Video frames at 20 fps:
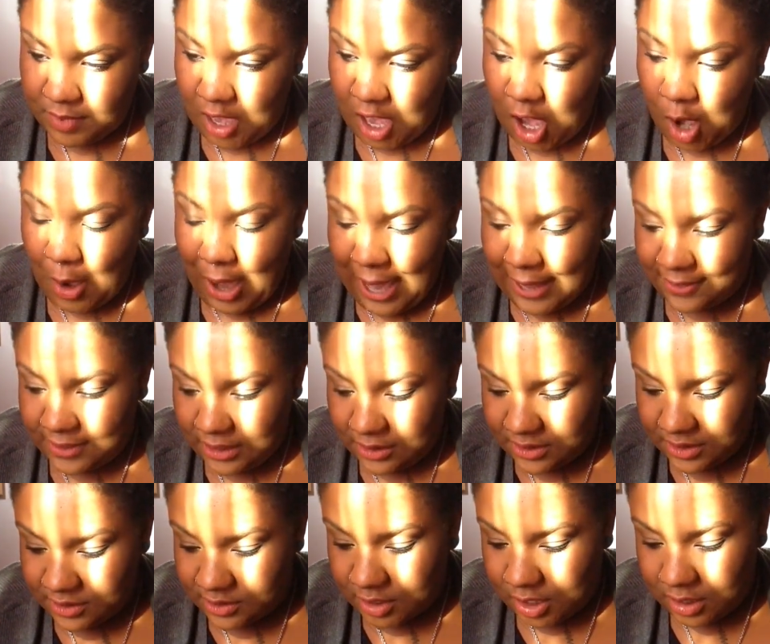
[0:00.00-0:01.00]
oh, I think
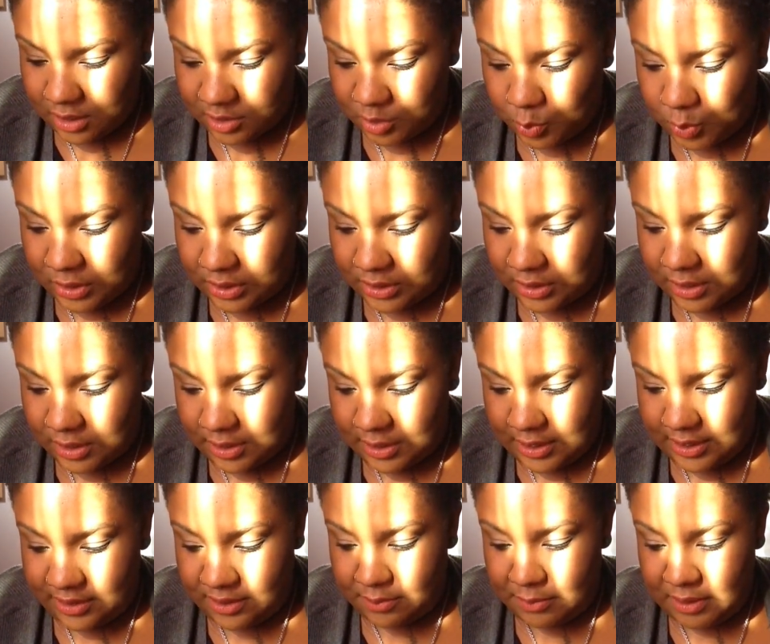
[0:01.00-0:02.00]
this goes with
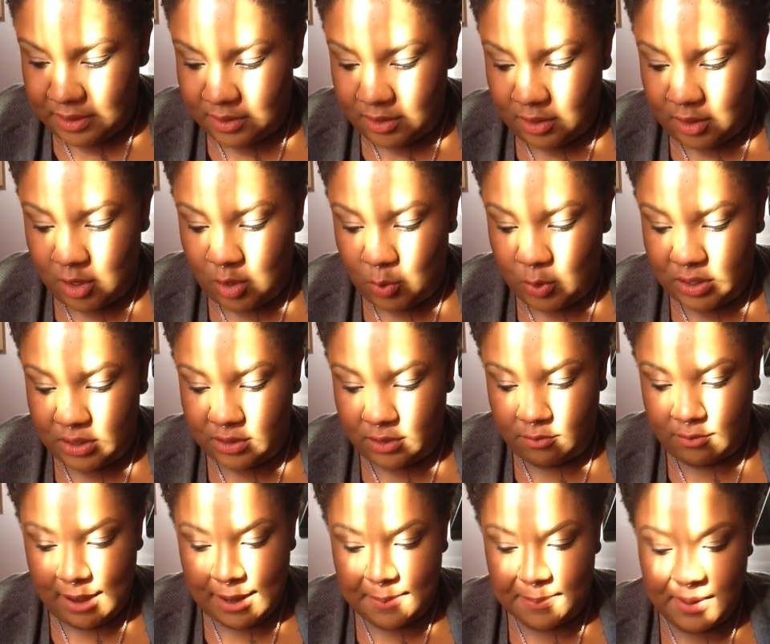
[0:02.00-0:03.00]
it's meant to go with the
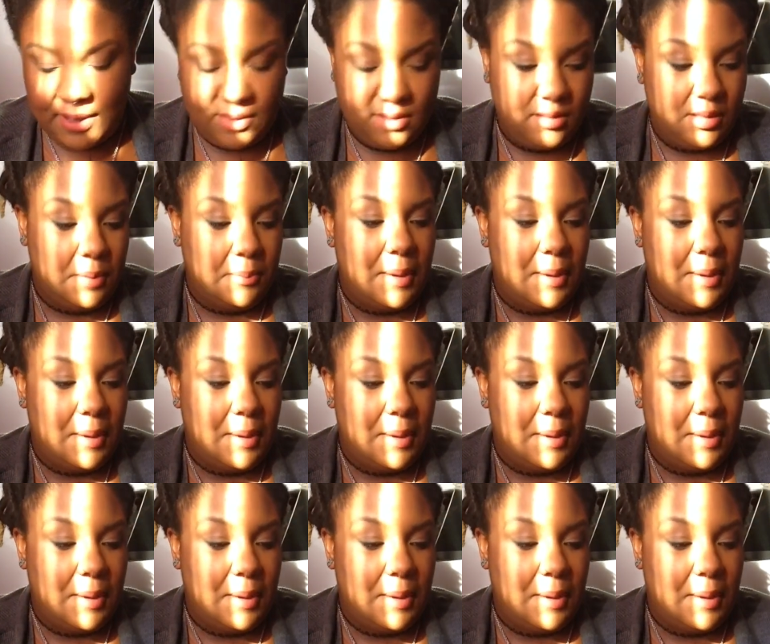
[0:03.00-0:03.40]
Write Pencil